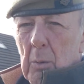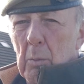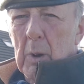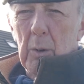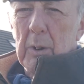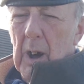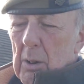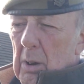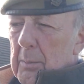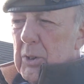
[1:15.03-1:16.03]
we all know,
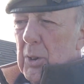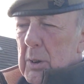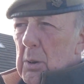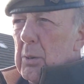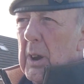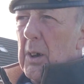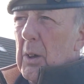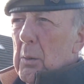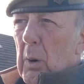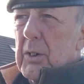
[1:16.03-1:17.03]
I'm sure you all know
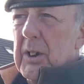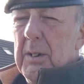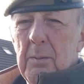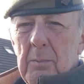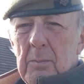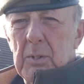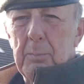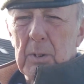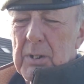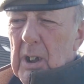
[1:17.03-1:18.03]
that watching,
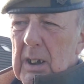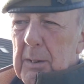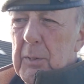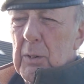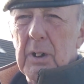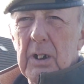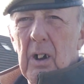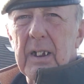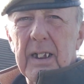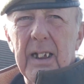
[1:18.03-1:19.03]
but certainly if you're in the
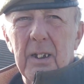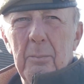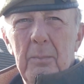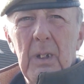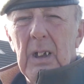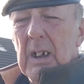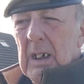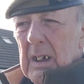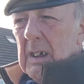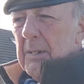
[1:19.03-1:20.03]
United Kingdom,
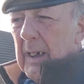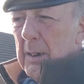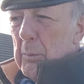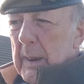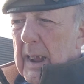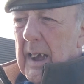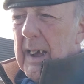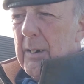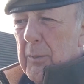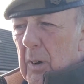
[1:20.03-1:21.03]
that we
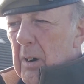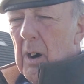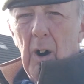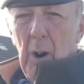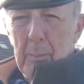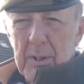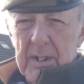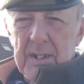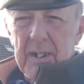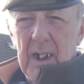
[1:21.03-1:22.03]
have
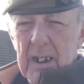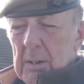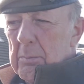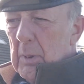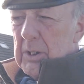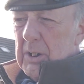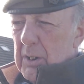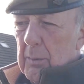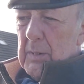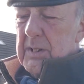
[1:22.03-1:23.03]
Armistice Day, which
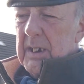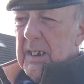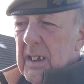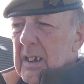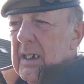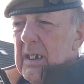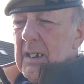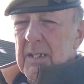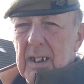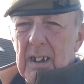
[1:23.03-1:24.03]
is obviously
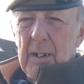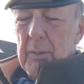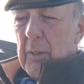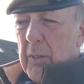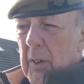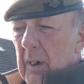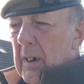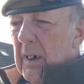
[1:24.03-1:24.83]
the 11th